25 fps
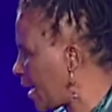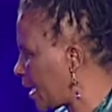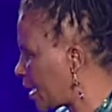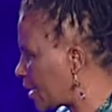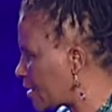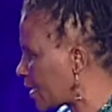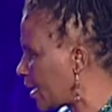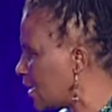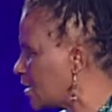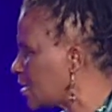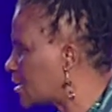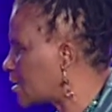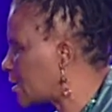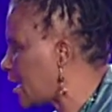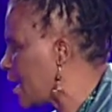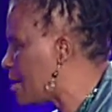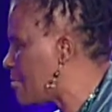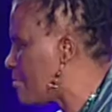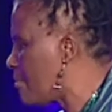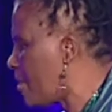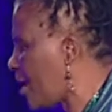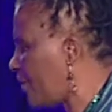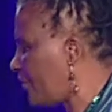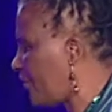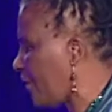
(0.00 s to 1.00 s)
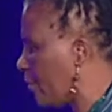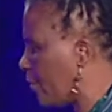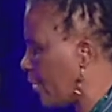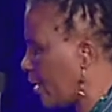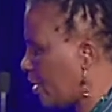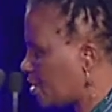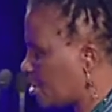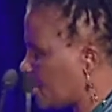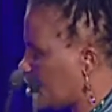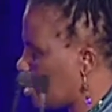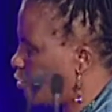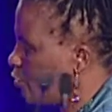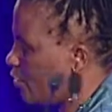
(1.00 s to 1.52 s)
great-grandmother when
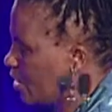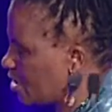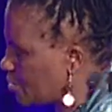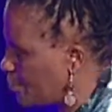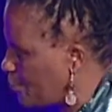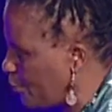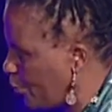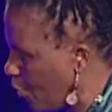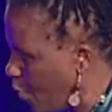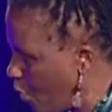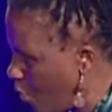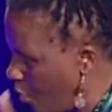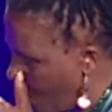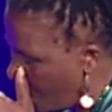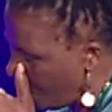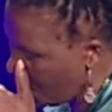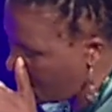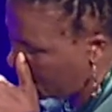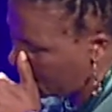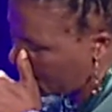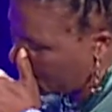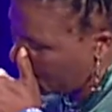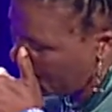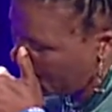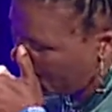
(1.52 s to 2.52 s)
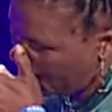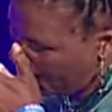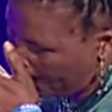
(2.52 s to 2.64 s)
she was born.